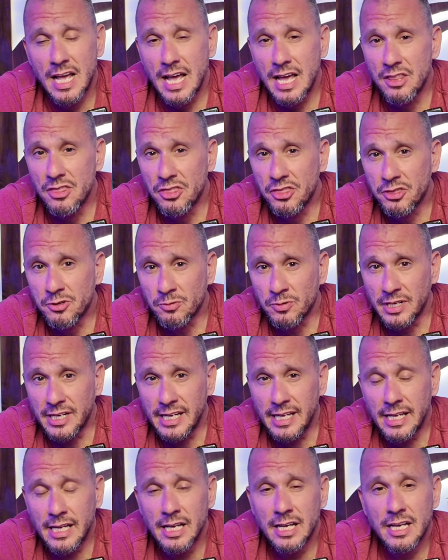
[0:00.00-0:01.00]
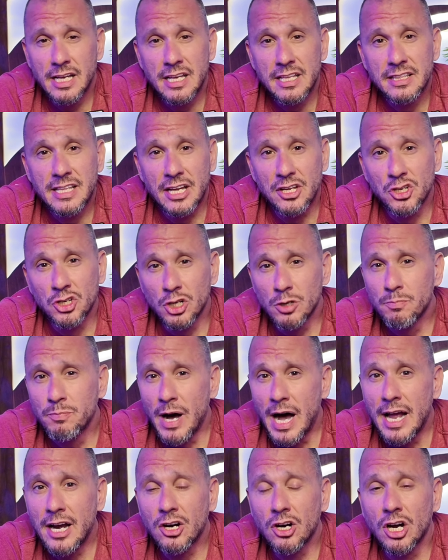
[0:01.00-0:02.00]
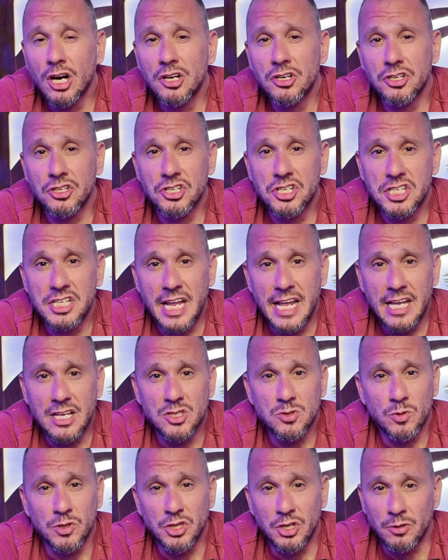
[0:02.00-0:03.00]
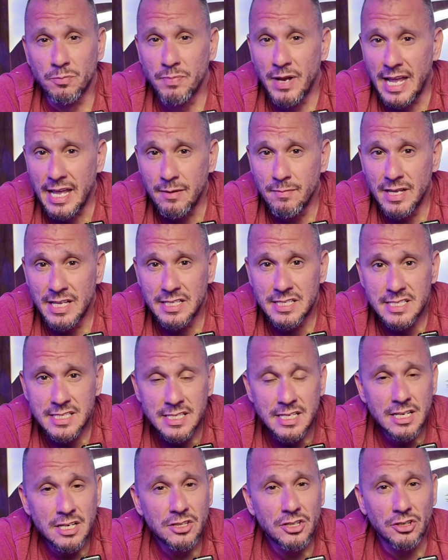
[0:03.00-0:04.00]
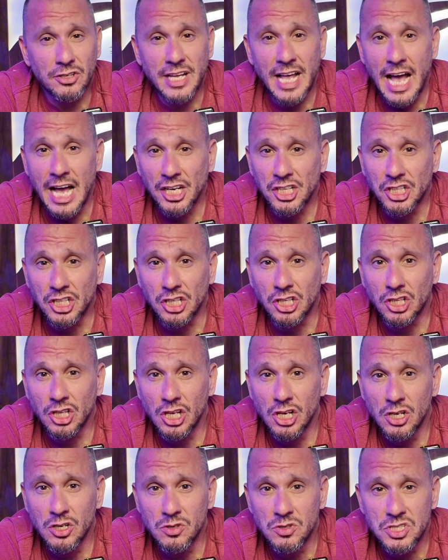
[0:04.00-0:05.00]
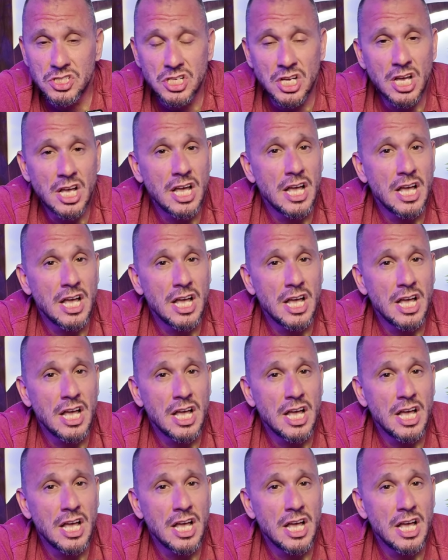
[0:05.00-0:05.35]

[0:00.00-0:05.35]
and three, that your buyer understands what their payments, their cash to close,